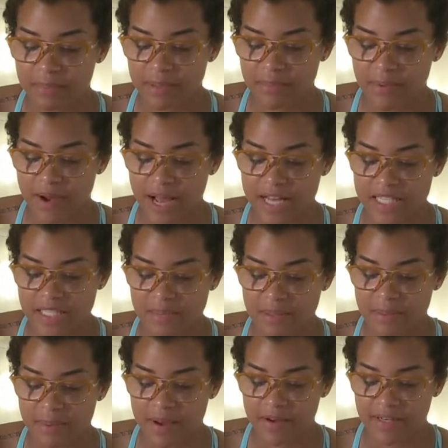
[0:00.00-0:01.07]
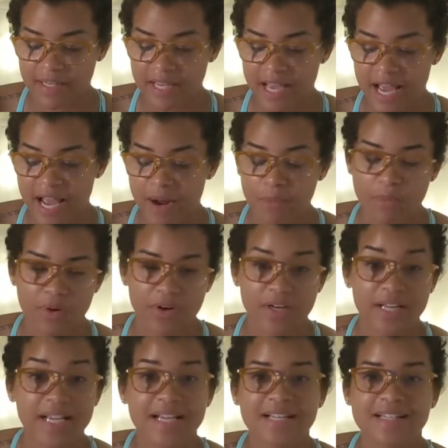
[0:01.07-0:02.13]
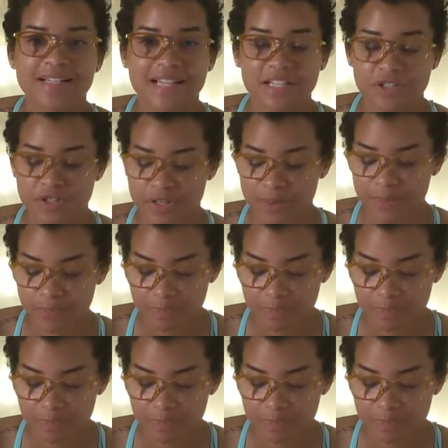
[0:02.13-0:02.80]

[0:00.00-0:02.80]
People ask me about it at work, etc.